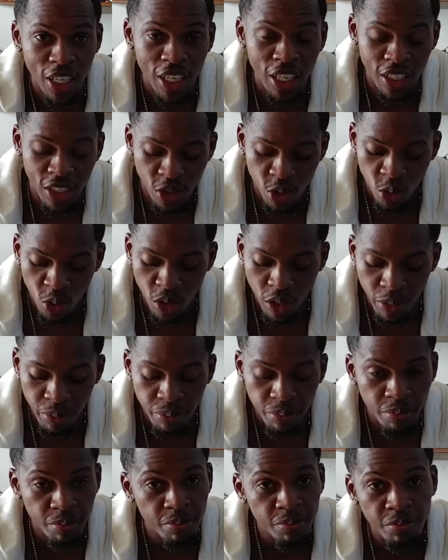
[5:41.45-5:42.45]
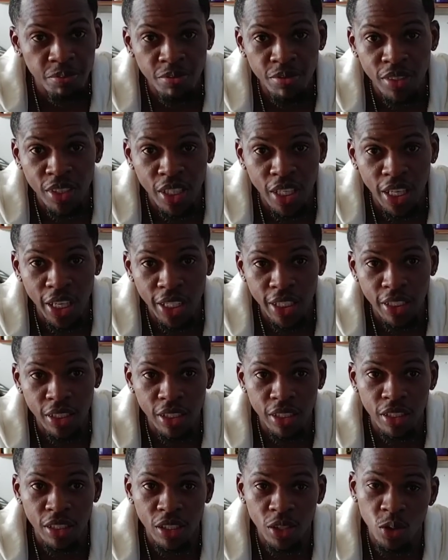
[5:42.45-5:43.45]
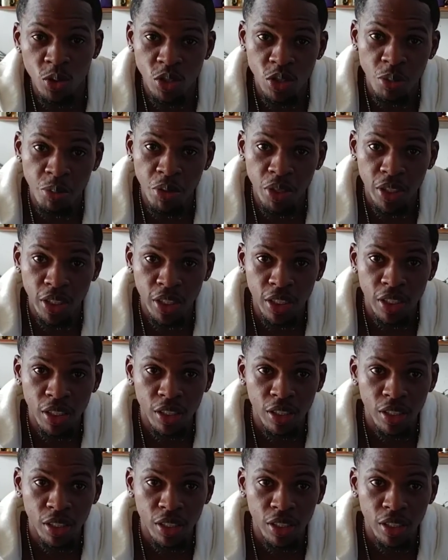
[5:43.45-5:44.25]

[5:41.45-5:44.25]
I sold them and used the money